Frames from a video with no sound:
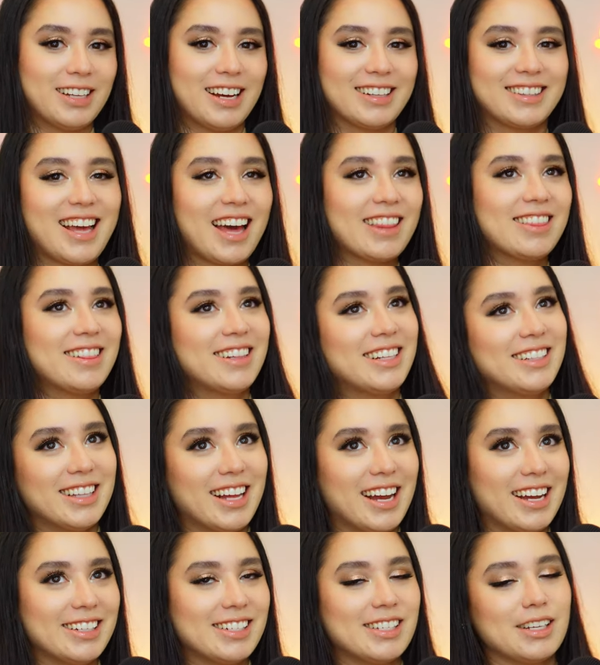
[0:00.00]
that
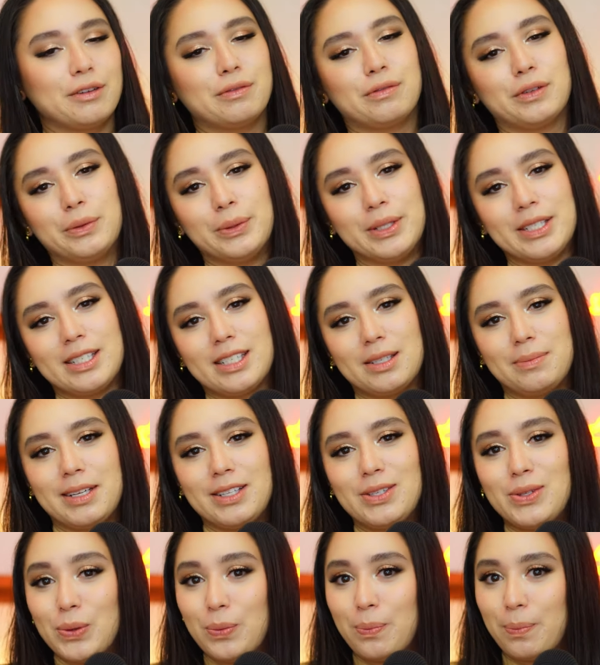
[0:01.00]
Kathleenlights influenced me
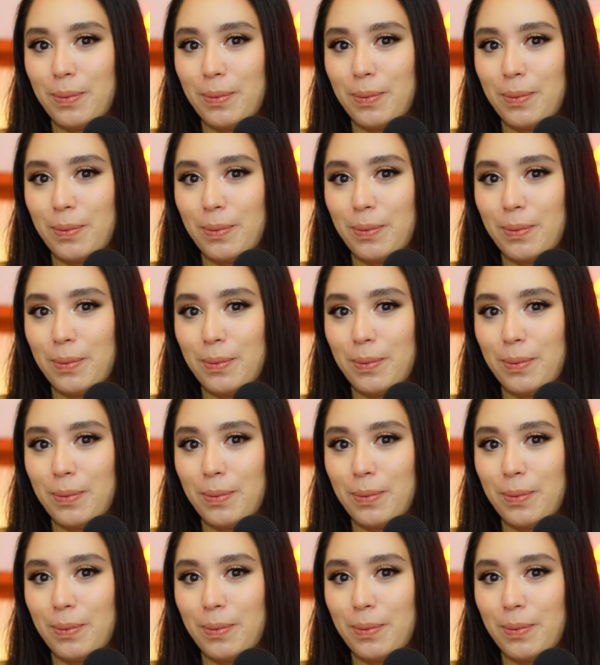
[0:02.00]
to